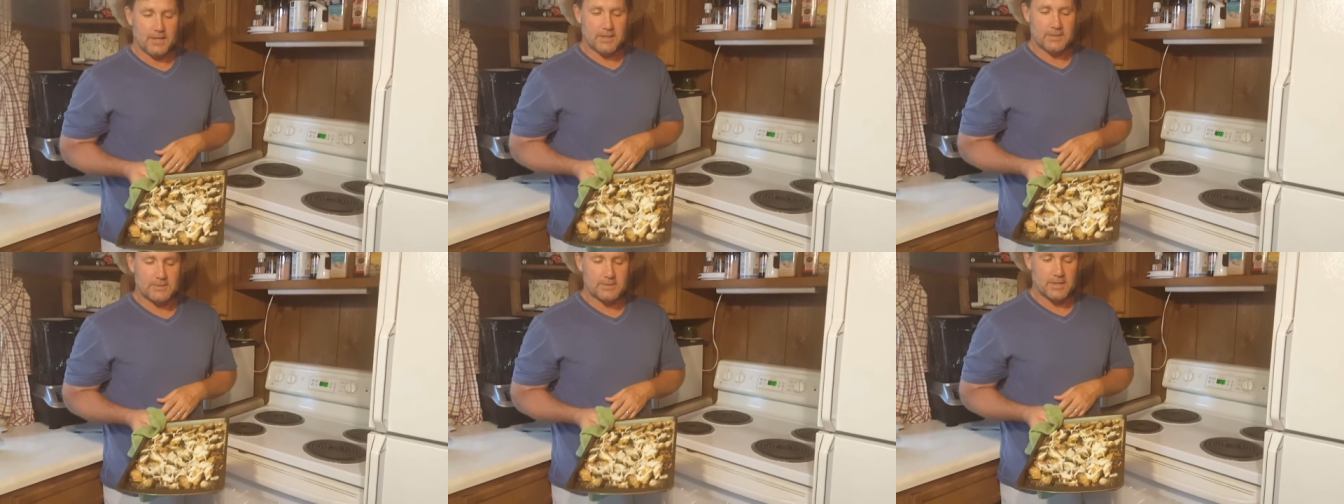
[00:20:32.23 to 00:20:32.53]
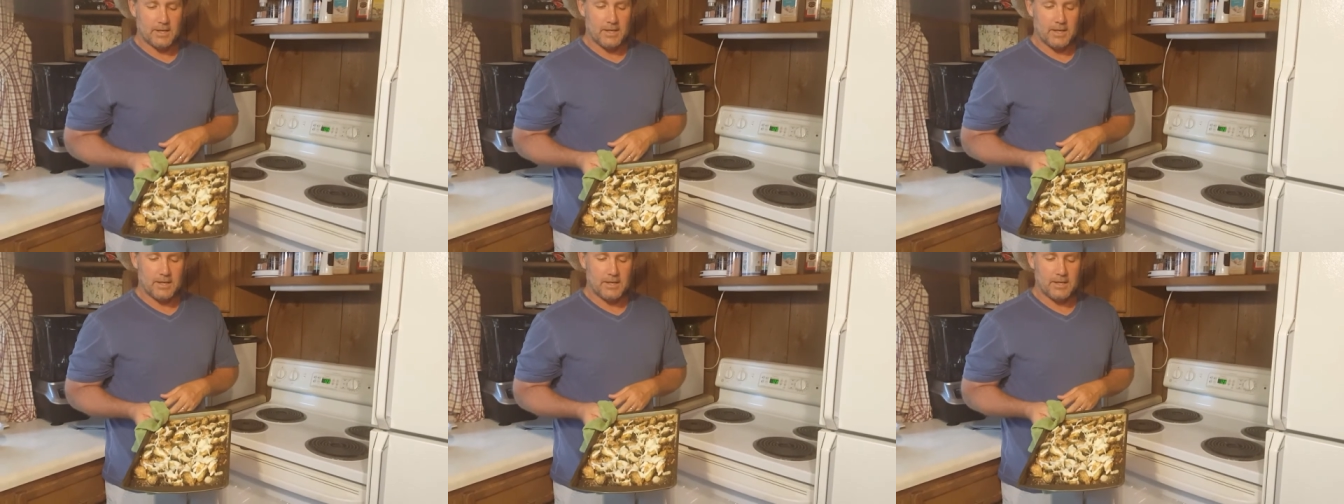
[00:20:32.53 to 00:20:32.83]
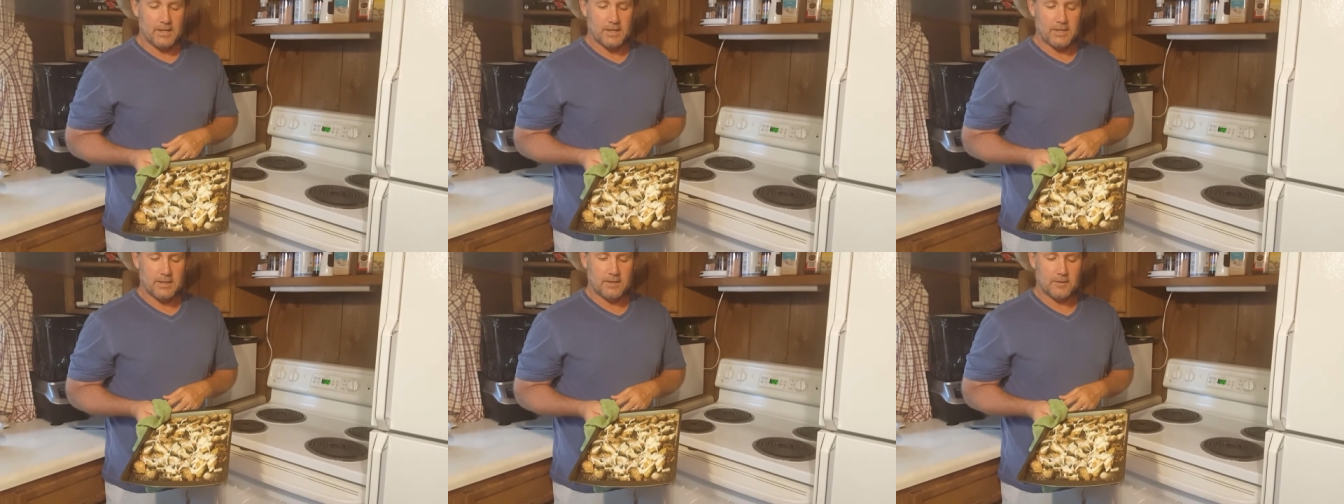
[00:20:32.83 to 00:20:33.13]
And it's
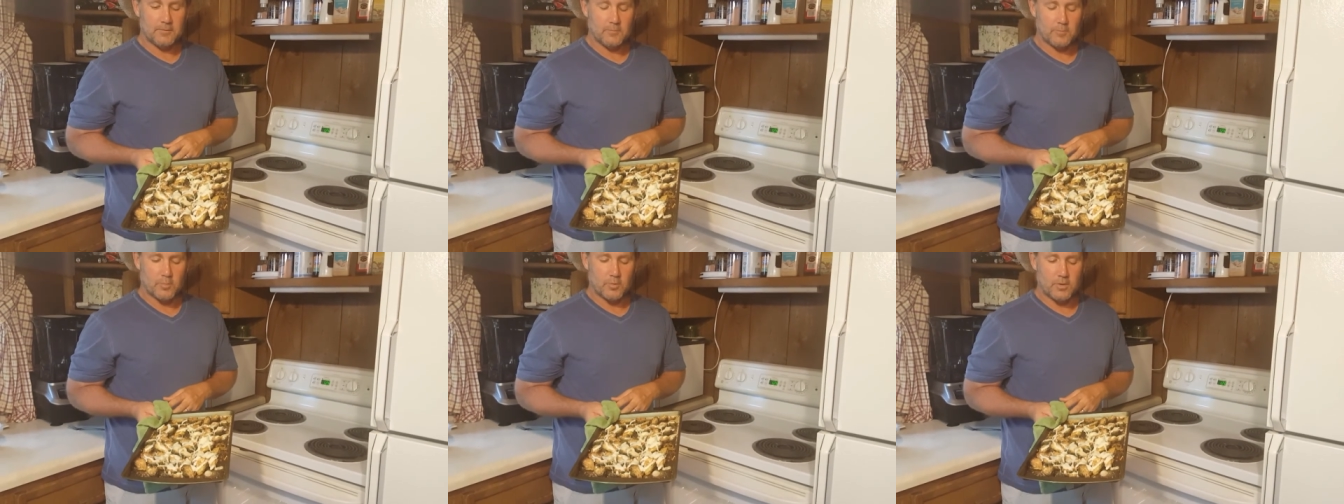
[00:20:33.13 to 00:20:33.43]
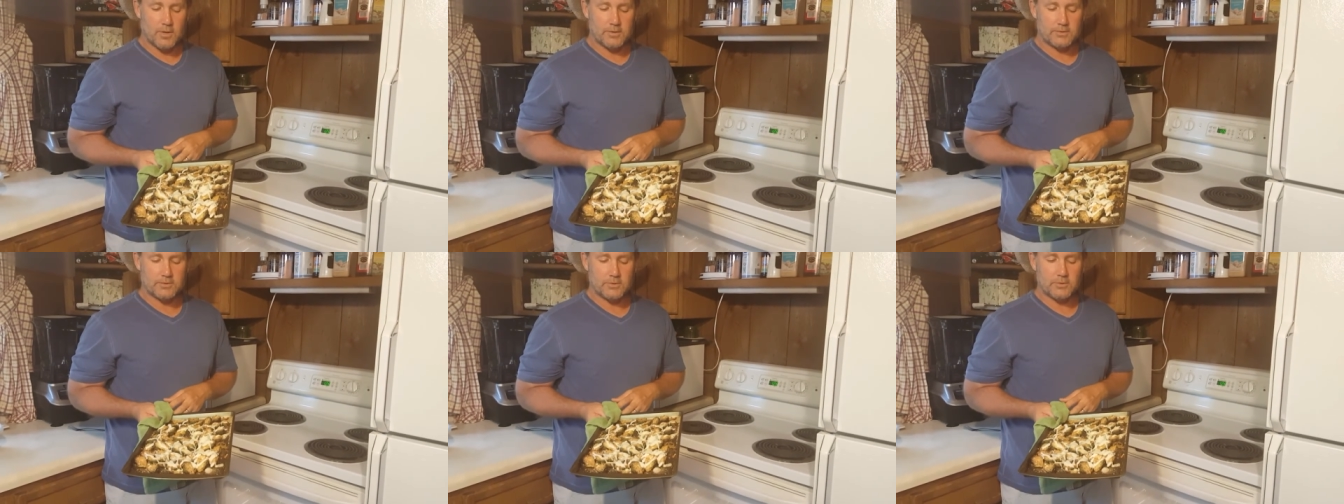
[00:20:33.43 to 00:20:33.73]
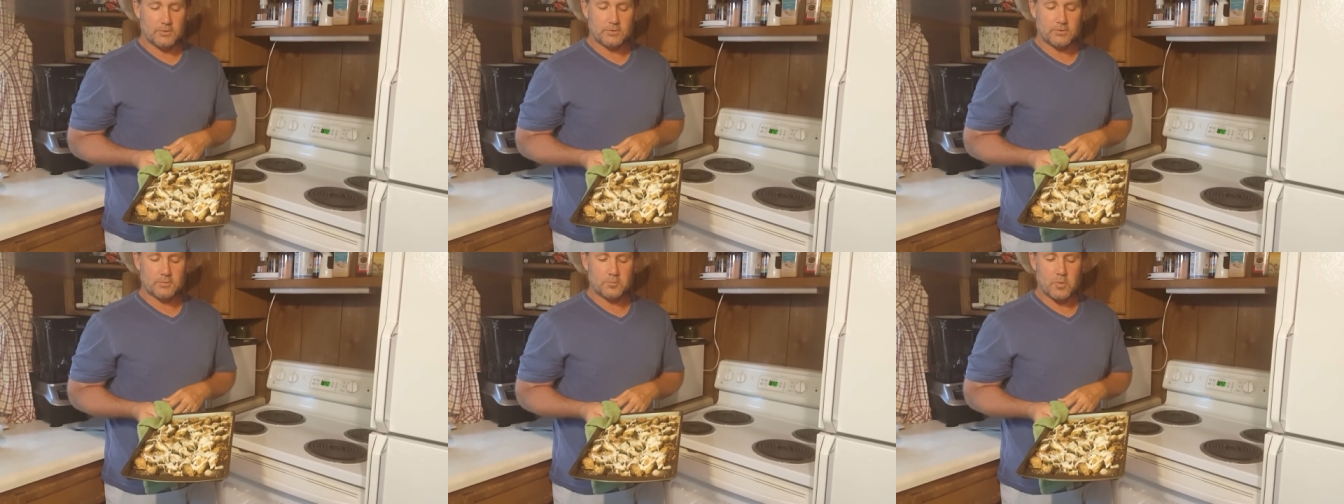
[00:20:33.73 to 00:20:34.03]
a
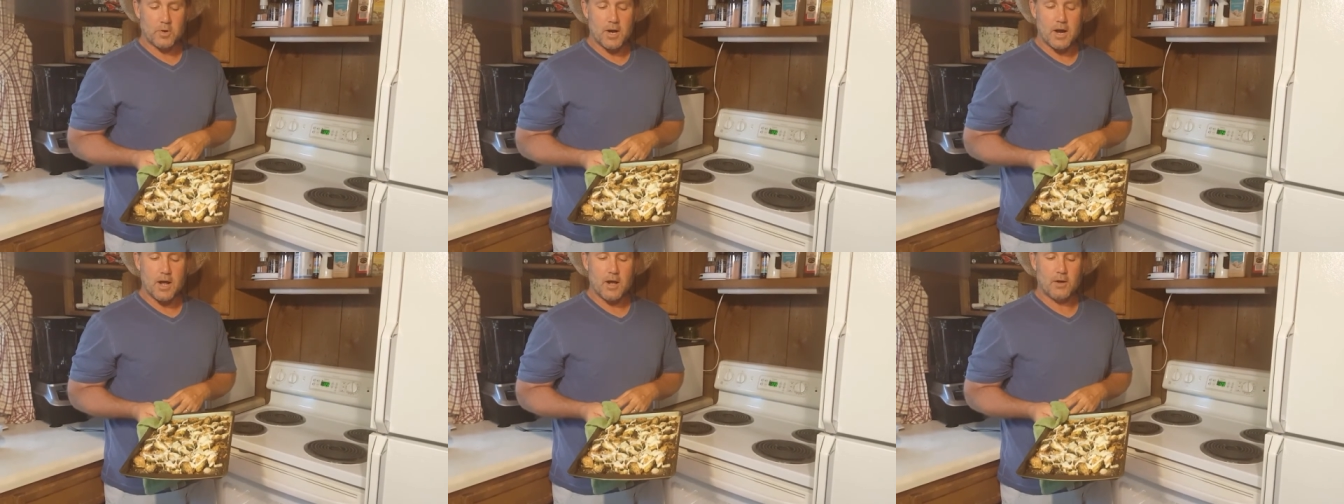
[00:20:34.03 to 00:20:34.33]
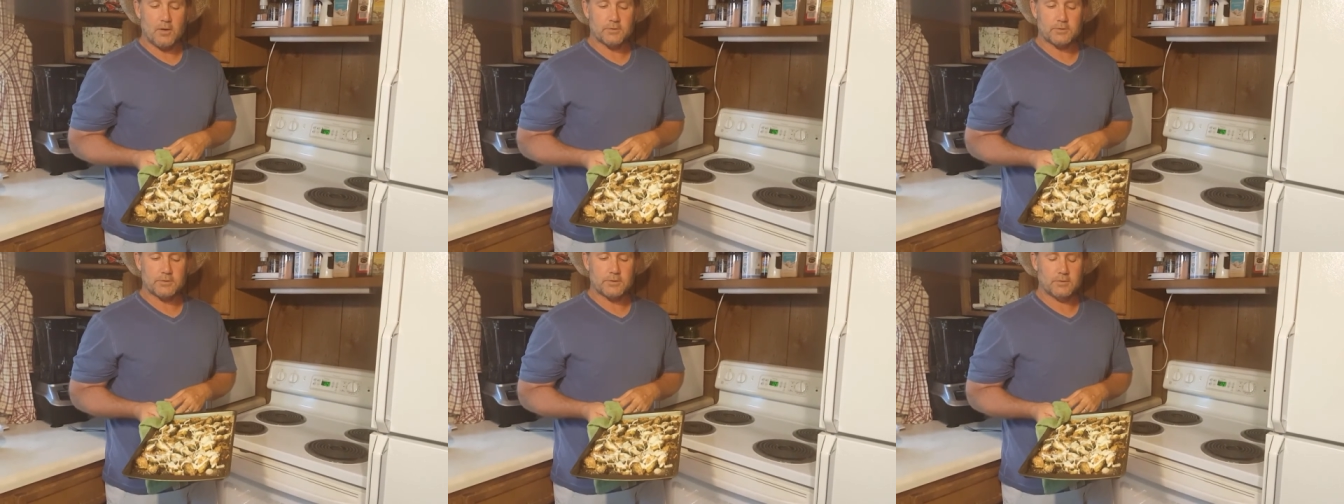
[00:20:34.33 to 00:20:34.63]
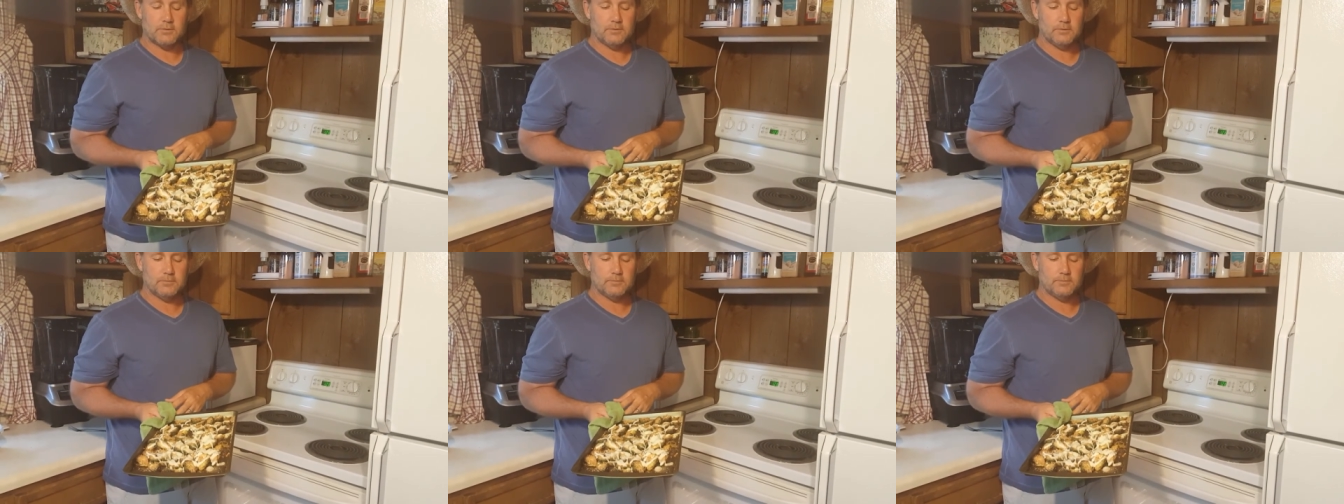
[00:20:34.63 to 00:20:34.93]
Brussels
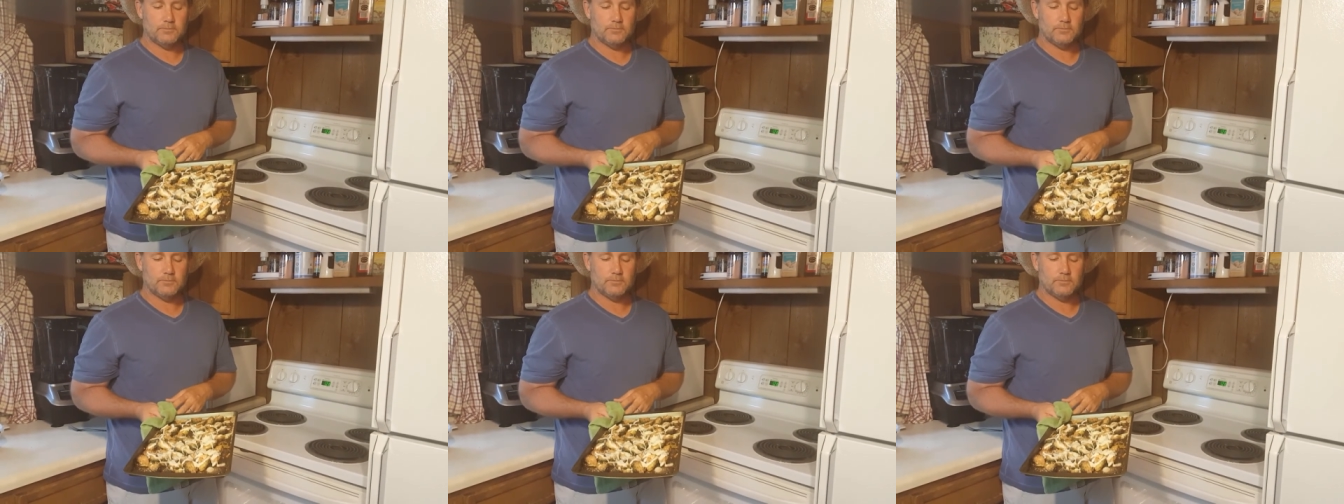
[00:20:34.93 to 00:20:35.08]
sprout,